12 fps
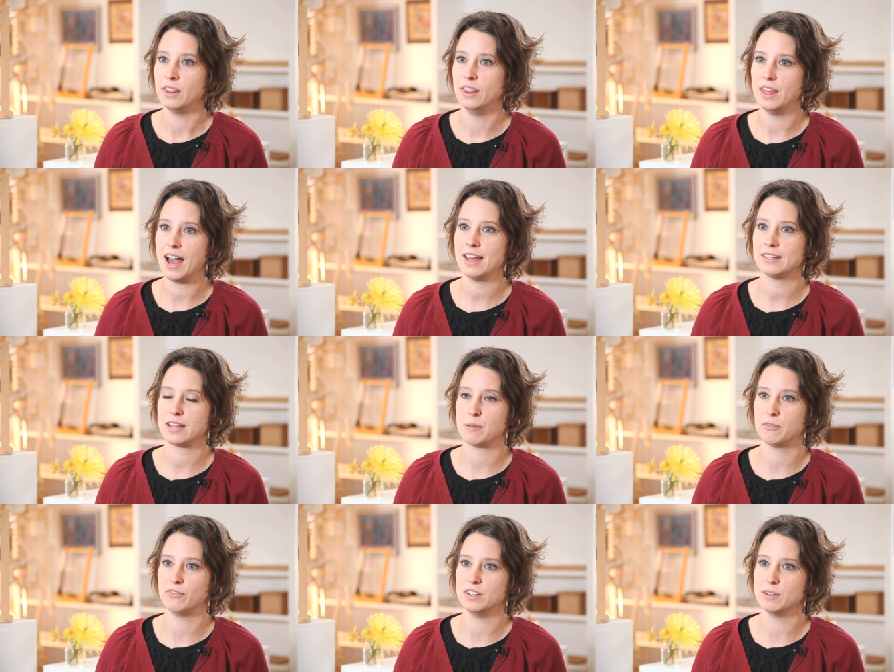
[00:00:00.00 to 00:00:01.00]
That
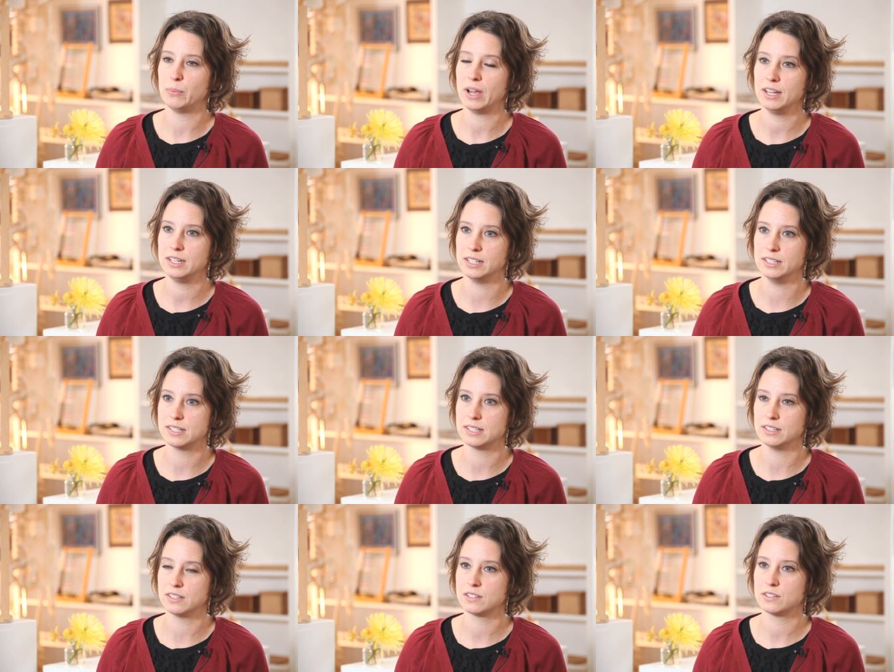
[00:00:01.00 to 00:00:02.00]
type of independence
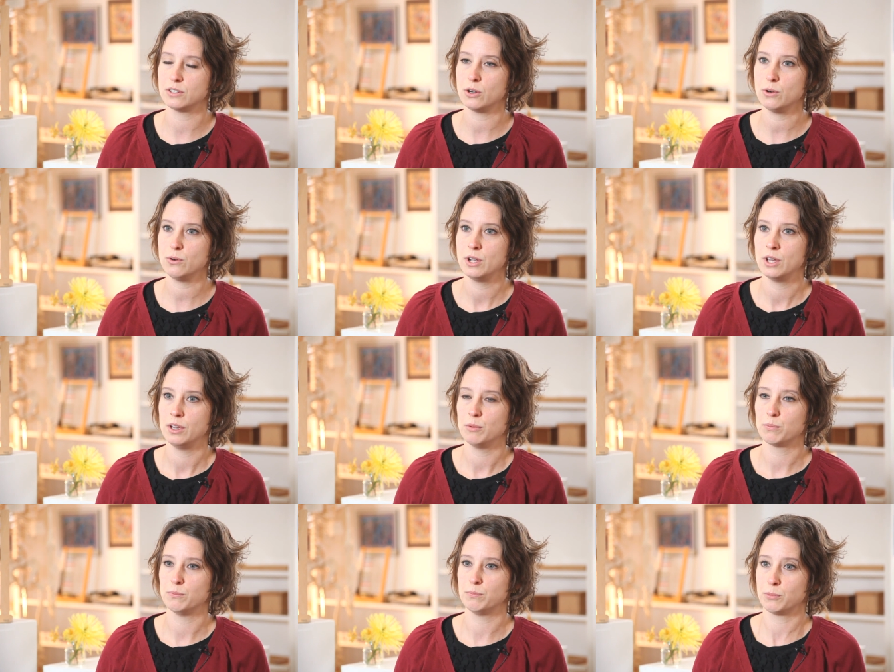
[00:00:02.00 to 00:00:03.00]
is so
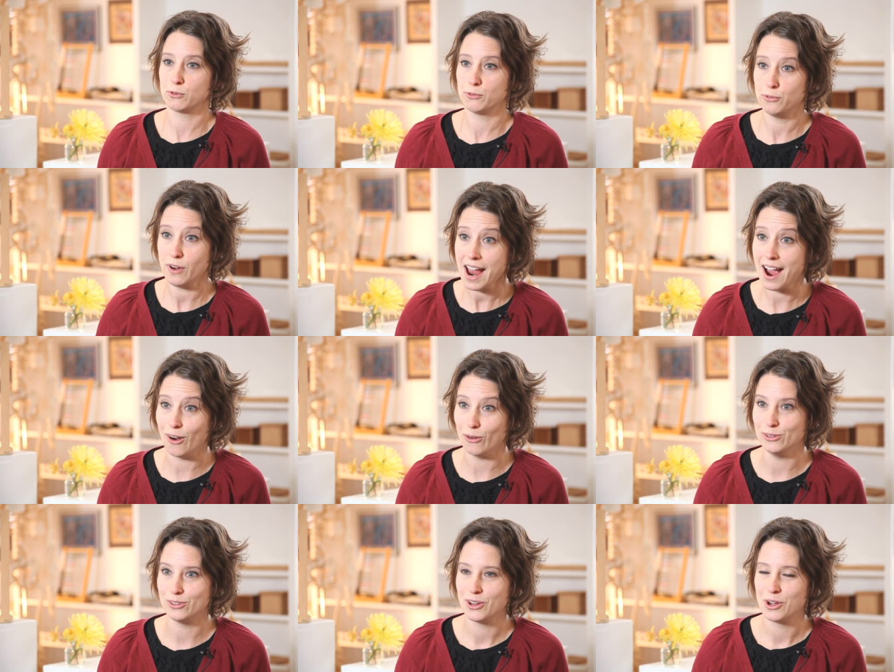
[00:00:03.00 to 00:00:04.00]

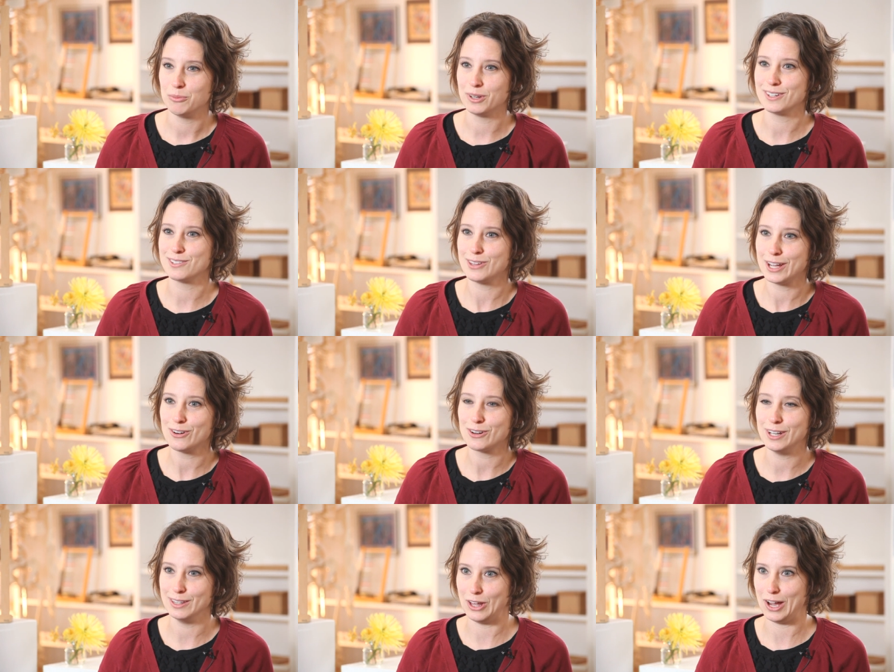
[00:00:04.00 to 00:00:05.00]
profound because
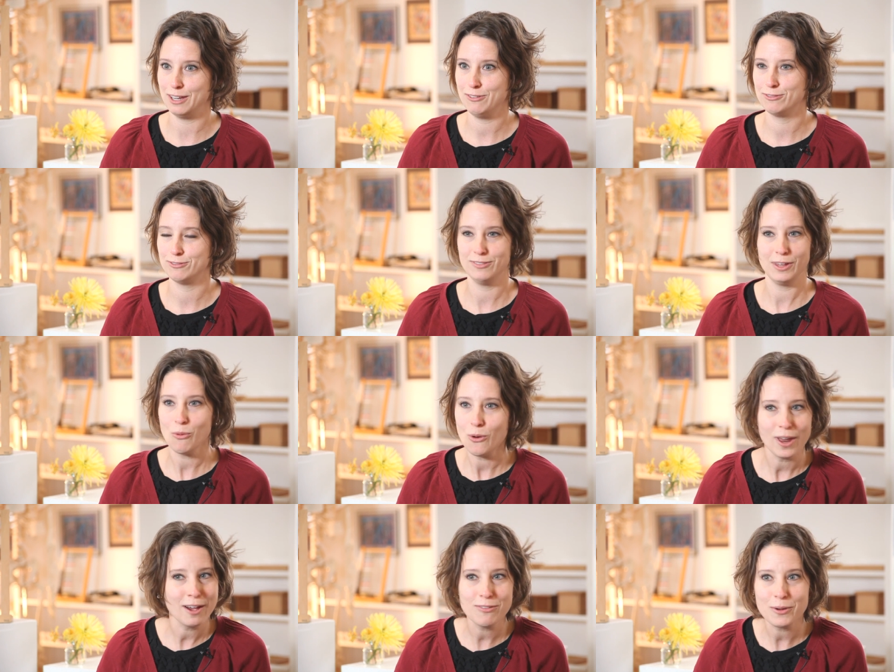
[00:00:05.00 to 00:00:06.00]
later in life, they
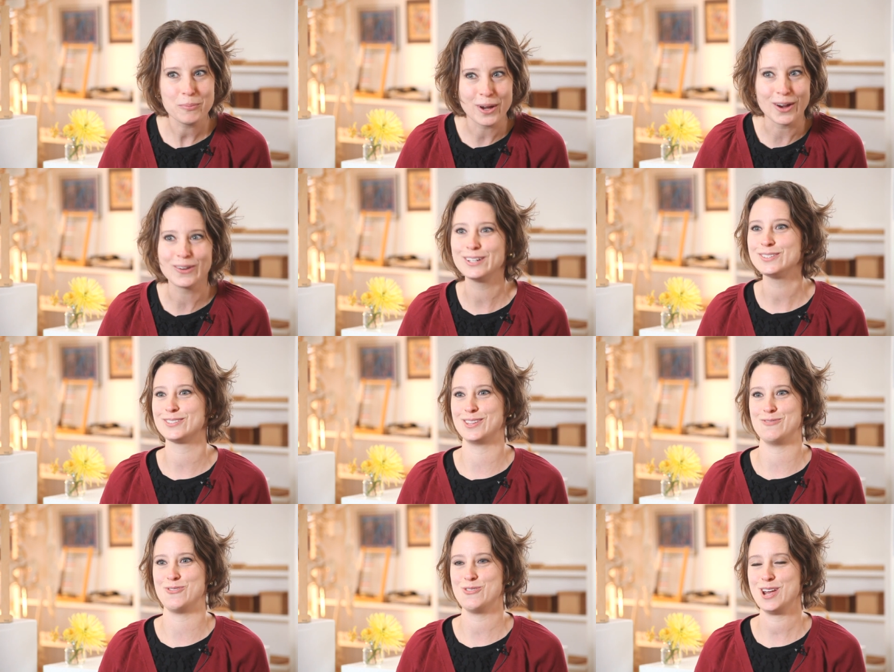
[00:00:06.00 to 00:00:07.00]
won't have their parents,
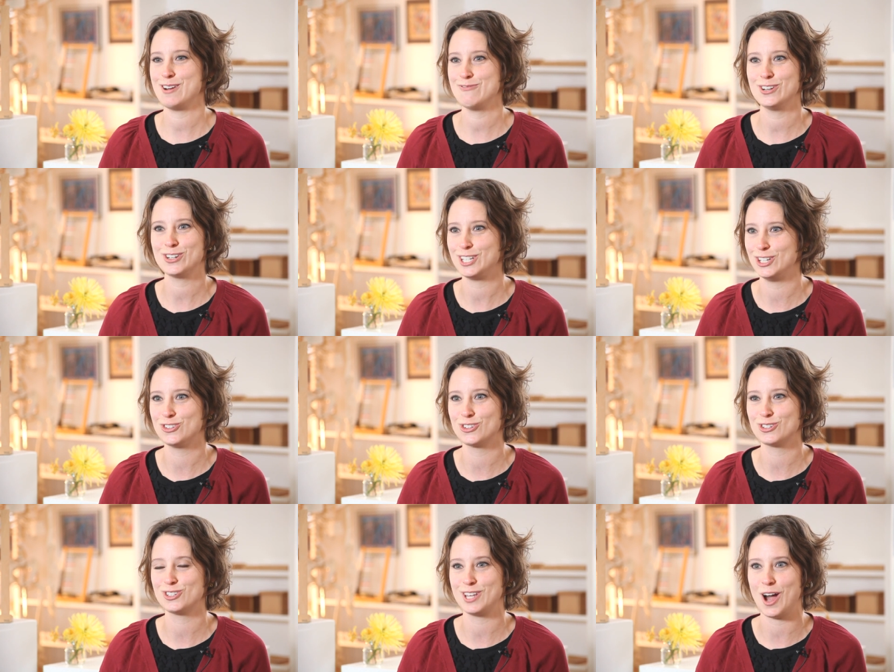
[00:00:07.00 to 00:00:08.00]
they won't have their
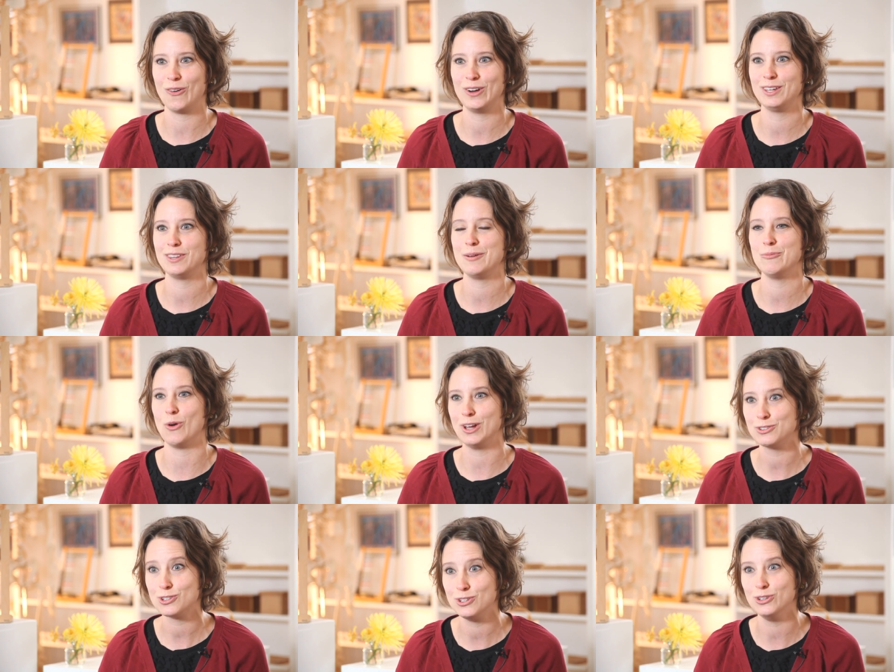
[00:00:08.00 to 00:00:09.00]
teachers telling them
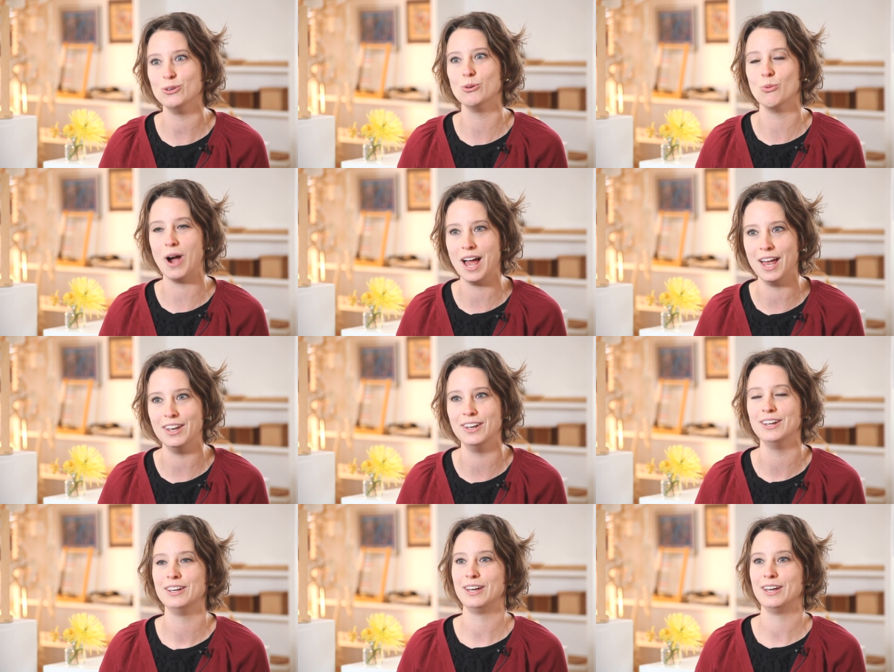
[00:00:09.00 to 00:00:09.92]
what to do, when,